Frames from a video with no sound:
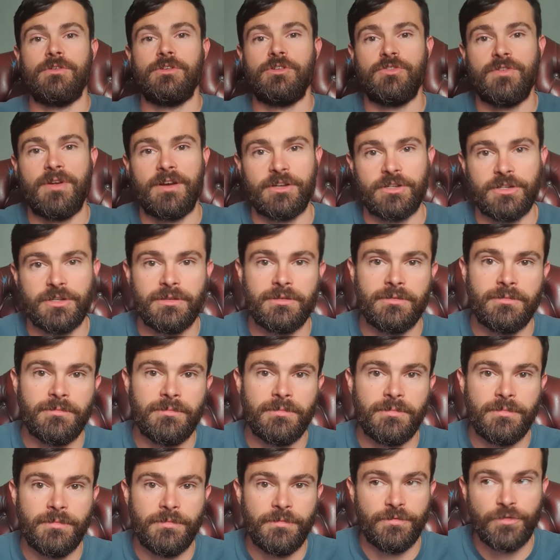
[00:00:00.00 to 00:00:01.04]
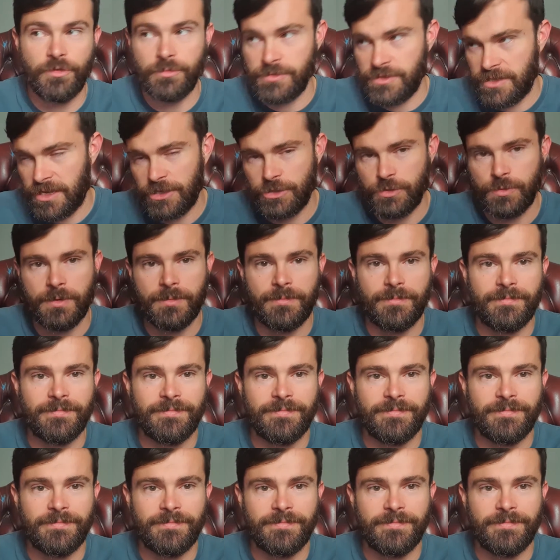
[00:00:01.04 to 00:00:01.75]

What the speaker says: distraction from stage 1.